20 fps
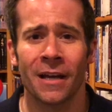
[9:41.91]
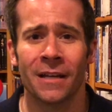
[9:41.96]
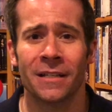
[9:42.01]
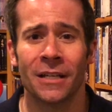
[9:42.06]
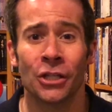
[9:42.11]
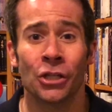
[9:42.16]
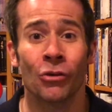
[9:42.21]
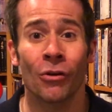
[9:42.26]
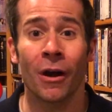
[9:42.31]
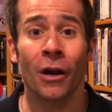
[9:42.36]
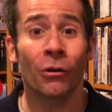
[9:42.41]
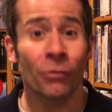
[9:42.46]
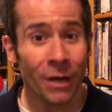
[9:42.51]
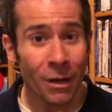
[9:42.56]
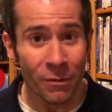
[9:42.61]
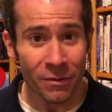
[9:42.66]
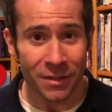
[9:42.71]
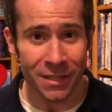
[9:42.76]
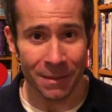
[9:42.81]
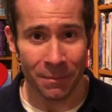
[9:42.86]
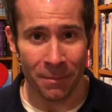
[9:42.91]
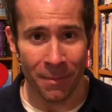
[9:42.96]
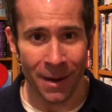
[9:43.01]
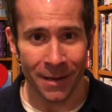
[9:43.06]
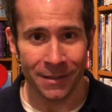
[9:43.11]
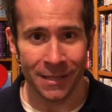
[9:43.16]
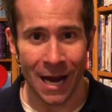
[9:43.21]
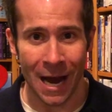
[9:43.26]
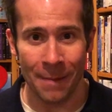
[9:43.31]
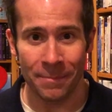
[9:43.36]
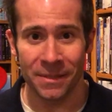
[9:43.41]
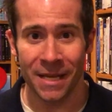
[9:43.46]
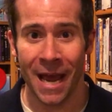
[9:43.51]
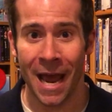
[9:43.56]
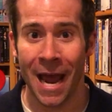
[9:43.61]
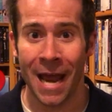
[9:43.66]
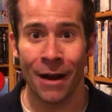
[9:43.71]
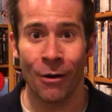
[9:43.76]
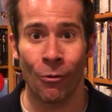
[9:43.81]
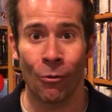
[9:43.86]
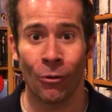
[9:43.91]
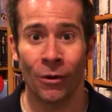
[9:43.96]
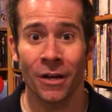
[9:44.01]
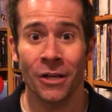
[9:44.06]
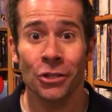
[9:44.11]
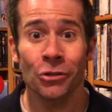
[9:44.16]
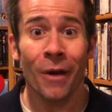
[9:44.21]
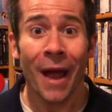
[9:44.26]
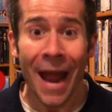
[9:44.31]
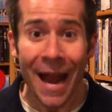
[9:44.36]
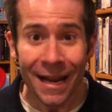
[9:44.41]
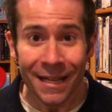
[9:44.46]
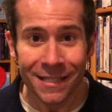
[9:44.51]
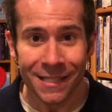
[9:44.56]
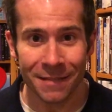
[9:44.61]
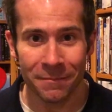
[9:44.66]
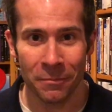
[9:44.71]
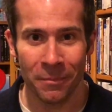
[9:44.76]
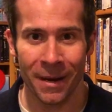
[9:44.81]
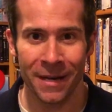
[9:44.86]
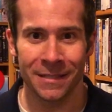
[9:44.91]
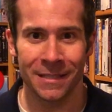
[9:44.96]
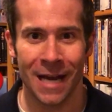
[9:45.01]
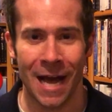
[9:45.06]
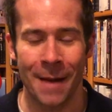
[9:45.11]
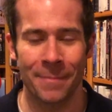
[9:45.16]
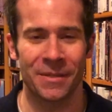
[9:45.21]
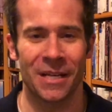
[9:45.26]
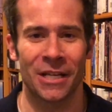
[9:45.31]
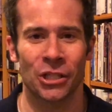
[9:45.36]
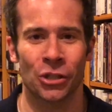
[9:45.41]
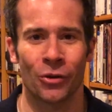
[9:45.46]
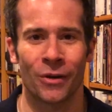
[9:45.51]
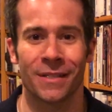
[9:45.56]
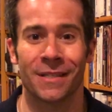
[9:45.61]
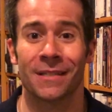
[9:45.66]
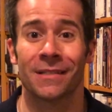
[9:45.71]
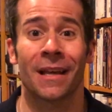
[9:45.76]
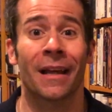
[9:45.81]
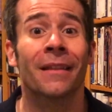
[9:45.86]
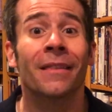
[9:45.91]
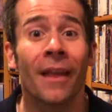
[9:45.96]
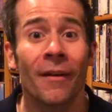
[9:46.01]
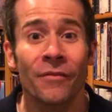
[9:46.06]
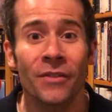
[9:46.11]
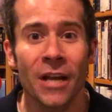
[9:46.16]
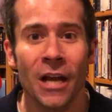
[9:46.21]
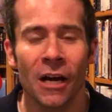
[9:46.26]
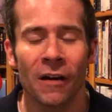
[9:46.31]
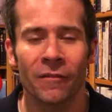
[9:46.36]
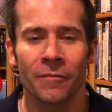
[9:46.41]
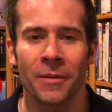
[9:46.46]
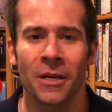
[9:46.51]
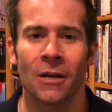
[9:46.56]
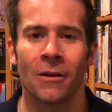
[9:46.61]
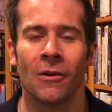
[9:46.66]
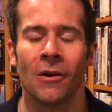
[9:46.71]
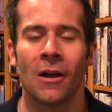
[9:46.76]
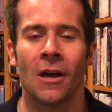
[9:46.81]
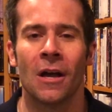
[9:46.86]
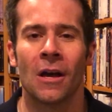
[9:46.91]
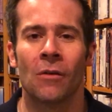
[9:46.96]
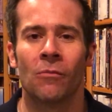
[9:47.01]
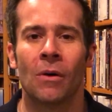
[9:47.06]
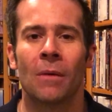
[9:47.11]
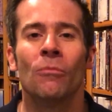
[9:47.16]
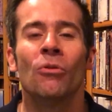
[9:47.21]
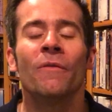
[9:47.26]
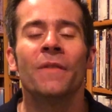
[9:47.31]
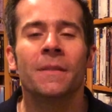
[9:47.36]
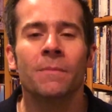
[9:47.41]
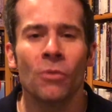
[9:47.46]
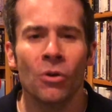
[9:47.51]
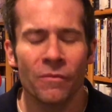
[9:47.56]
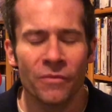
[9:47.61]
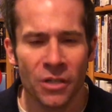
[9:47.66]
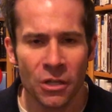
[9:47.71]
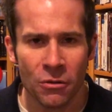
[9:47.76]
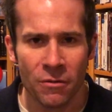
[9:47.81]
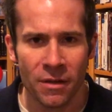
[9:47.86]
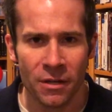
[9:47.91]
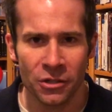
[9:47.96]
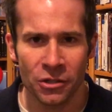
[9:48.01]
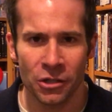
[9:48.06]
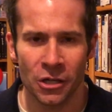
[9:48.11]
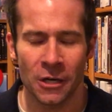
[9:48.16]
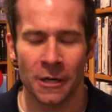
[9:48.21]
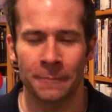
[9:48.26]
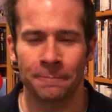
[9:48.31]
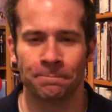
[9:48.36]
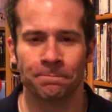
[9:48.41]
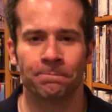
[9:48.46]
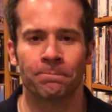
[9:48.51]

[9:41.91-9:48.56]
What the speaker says: Did you agree with some of my top 10, or did you hate some of my top 10 choices? I'd love to hear from you. What movies moved you this year?